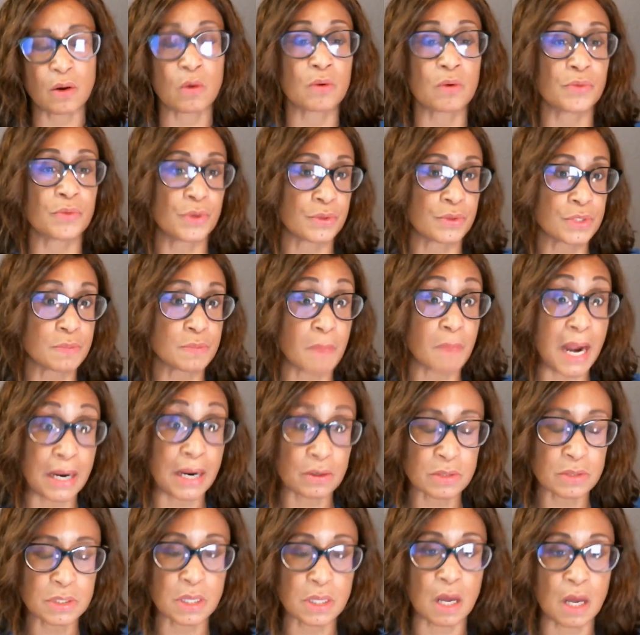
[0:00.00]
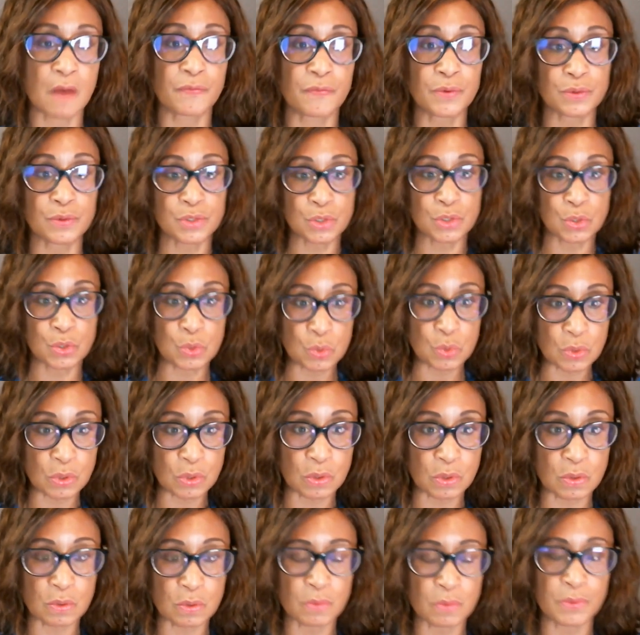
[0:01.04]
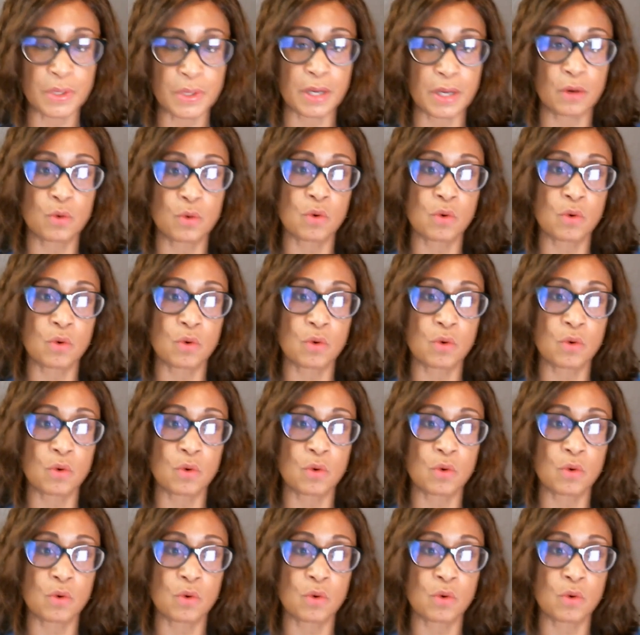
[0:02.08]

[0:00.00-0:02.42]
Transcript: or there's Microsoft, there's Google,